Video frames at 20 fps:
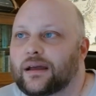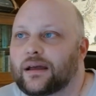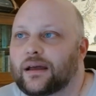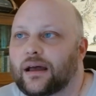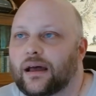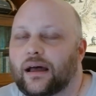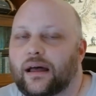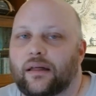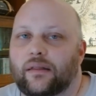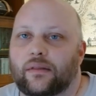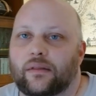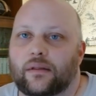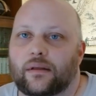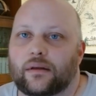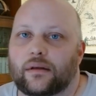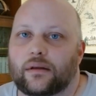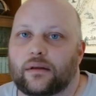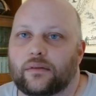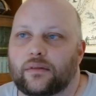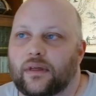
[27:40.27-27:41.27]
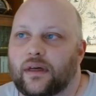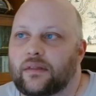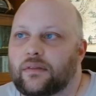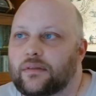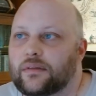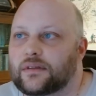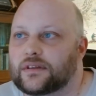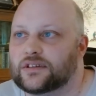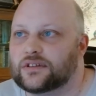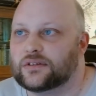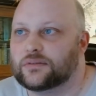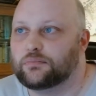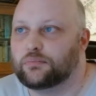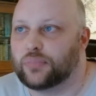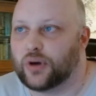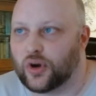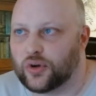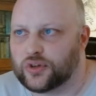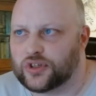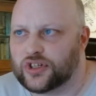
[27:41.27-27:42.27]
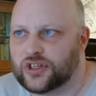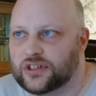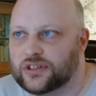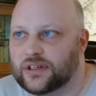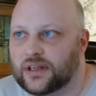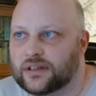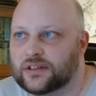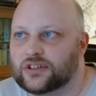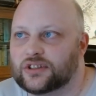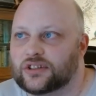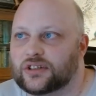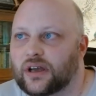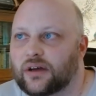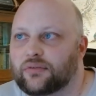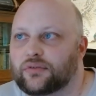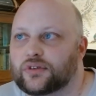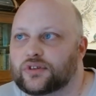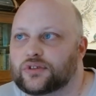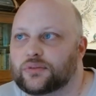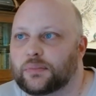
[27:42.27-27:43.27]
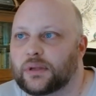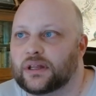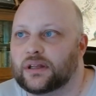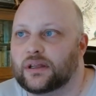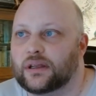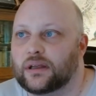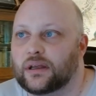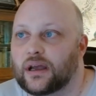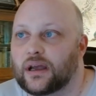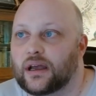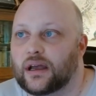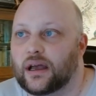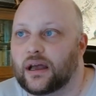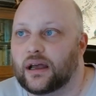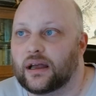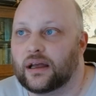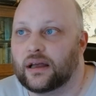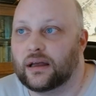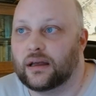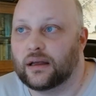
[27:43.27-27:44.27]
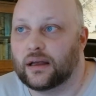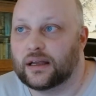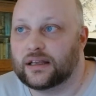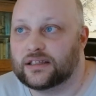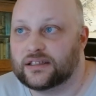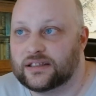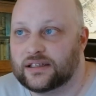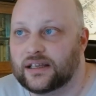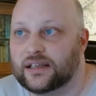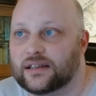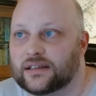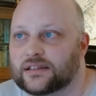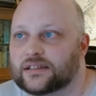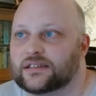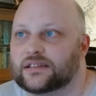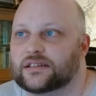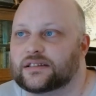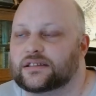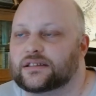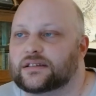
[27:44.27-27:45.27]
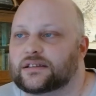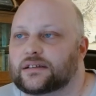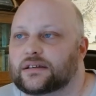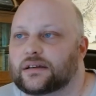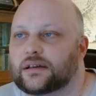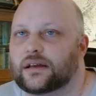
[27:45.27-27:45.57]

And then this project then suffers many exceedances,